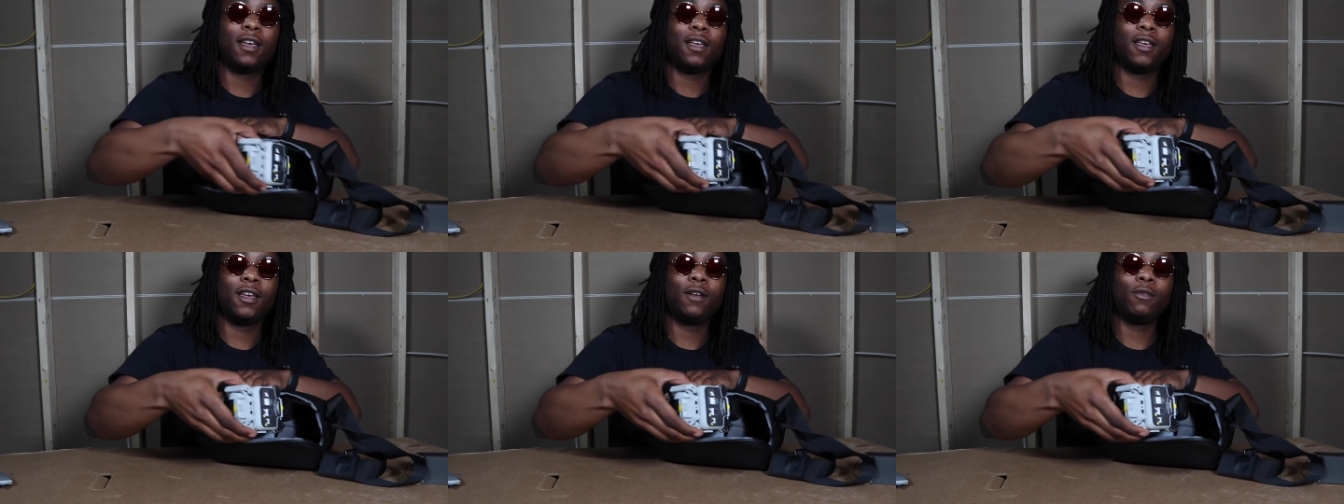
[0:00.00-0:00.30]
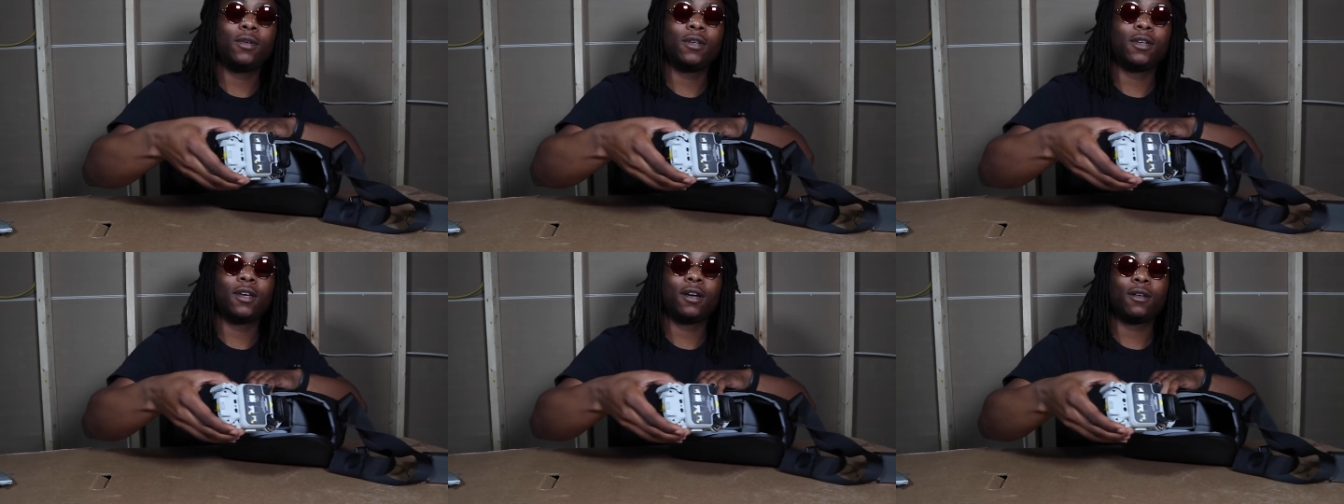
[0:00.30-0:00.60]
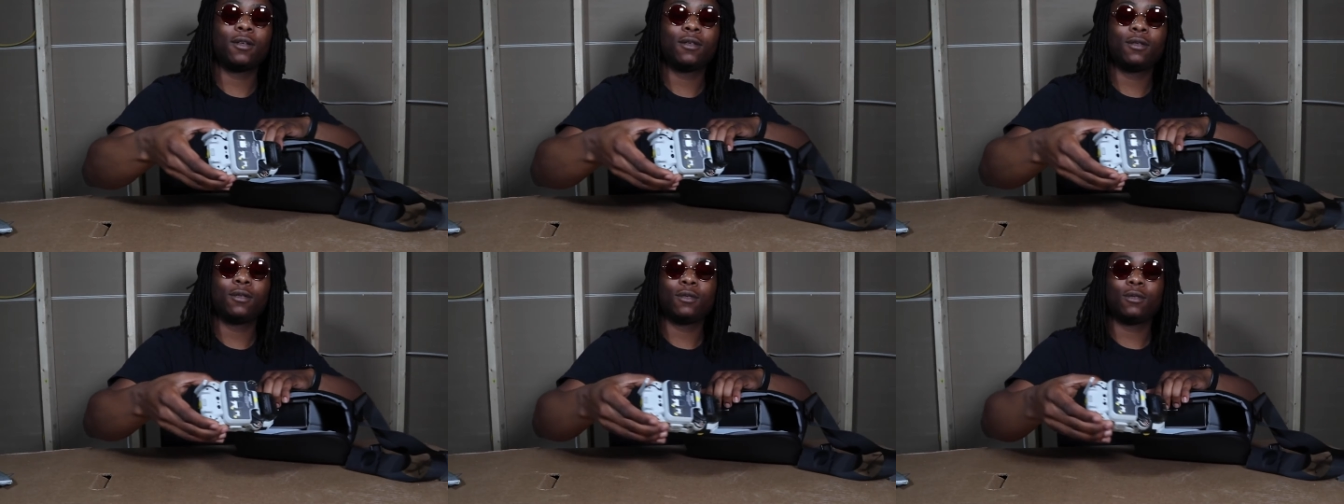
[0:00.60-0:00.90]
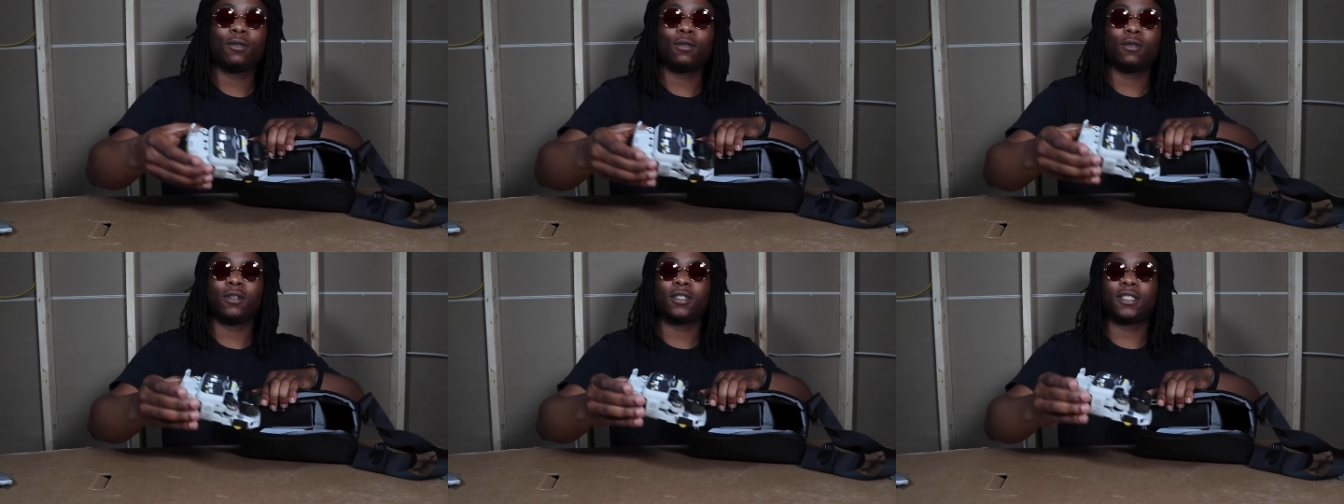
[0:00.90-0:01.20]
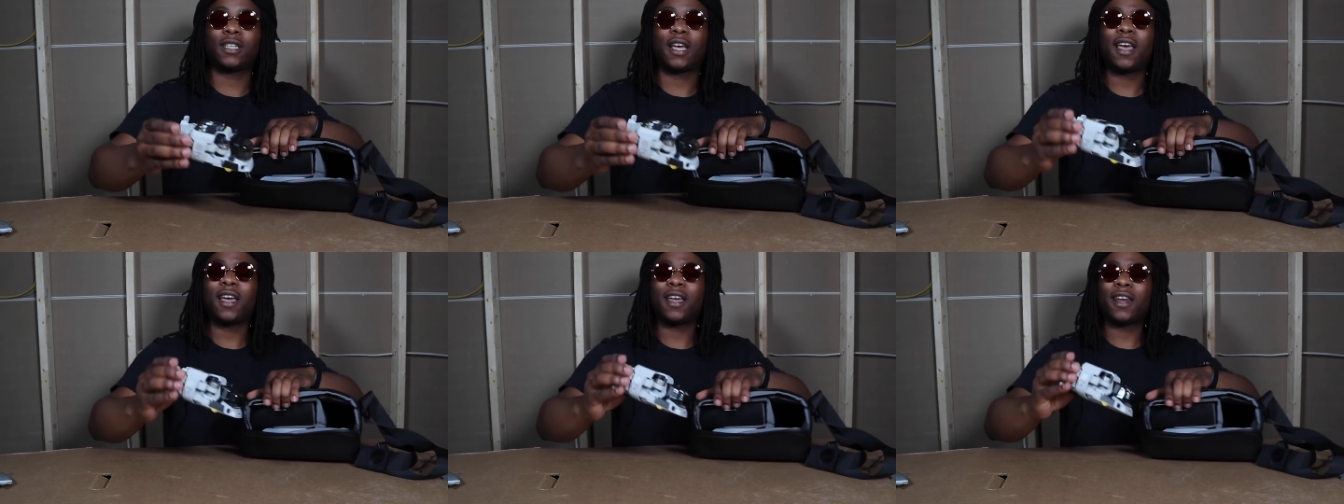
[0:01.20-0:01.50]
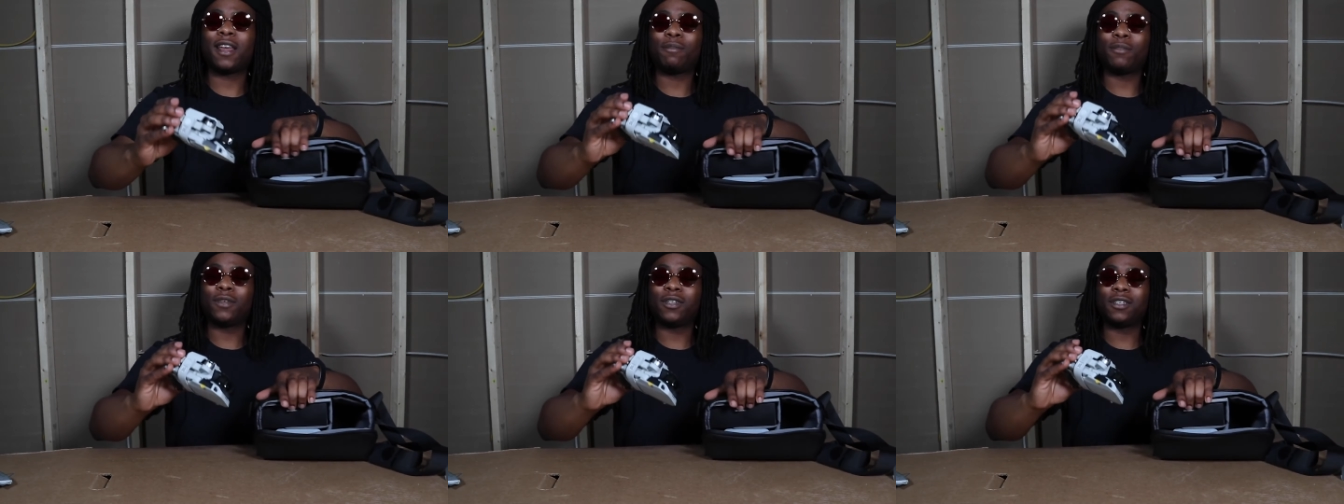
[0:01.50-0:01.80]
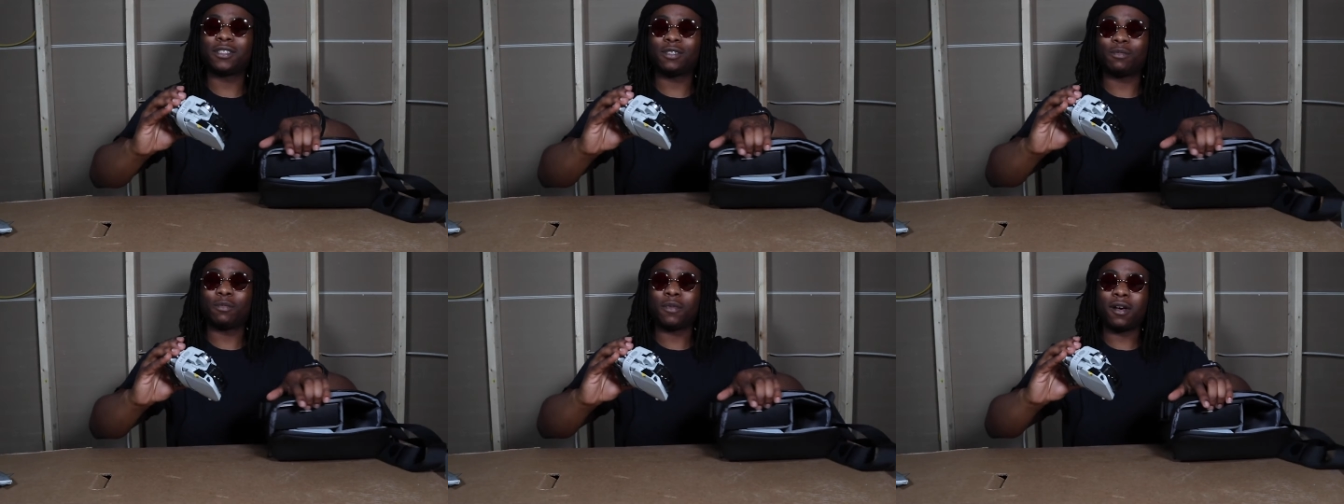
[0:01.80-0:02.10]
Here we go. Dang, that
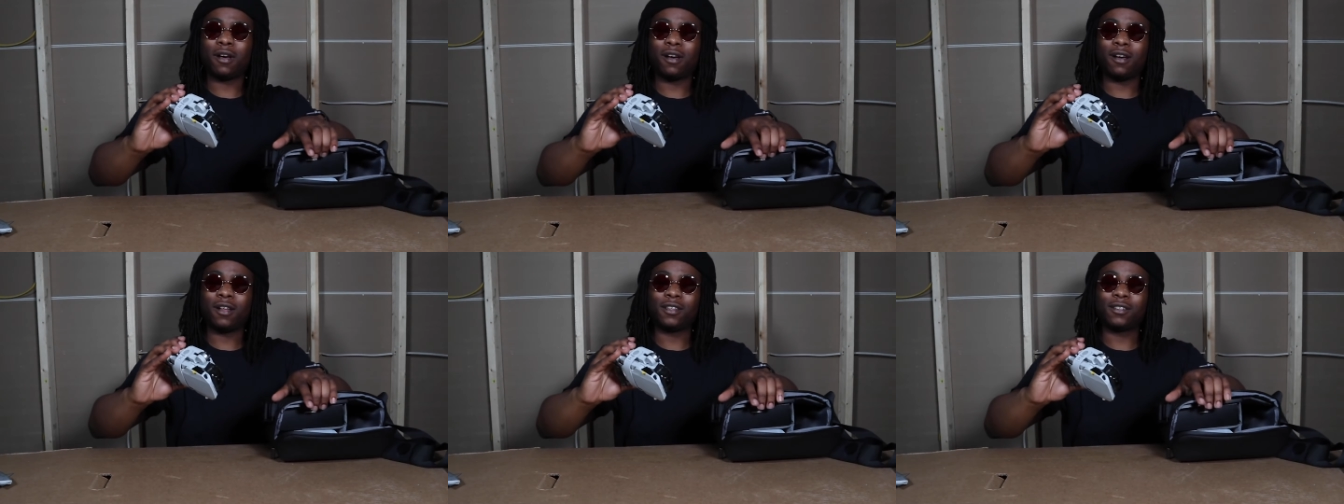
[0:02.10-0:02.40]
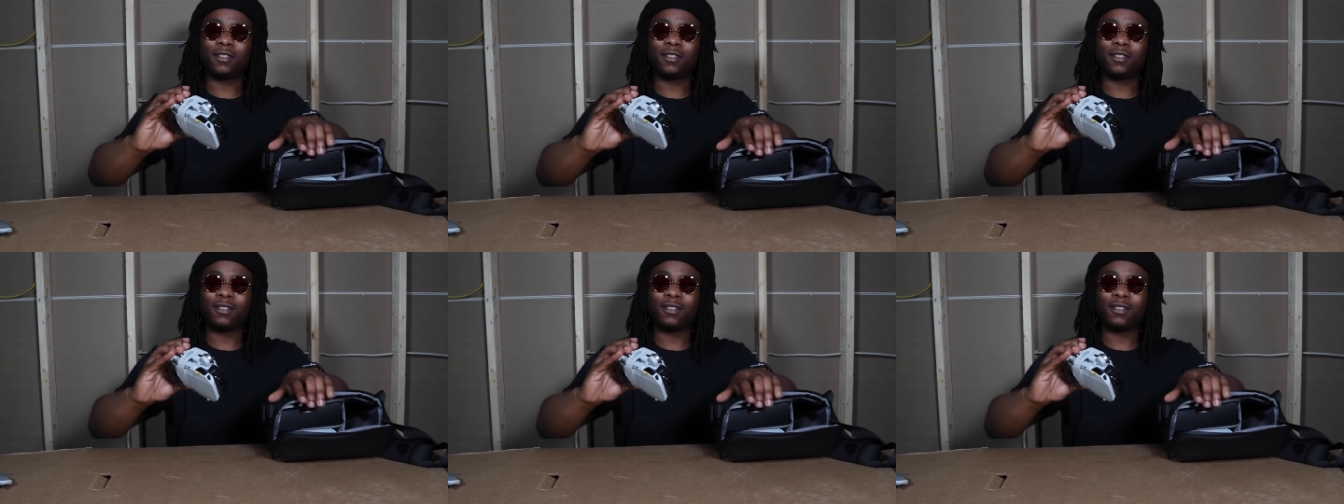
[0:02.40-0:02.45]
mug small